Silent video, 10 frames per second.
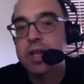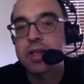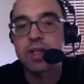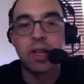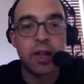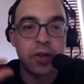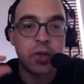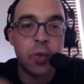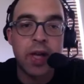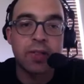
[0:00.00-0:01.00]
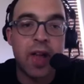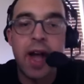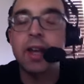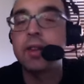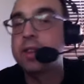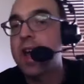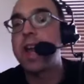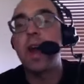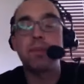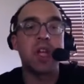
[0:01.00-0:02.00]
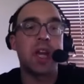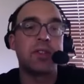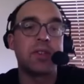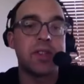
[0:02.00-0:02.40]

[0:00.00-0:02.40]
little tweak lineup changes.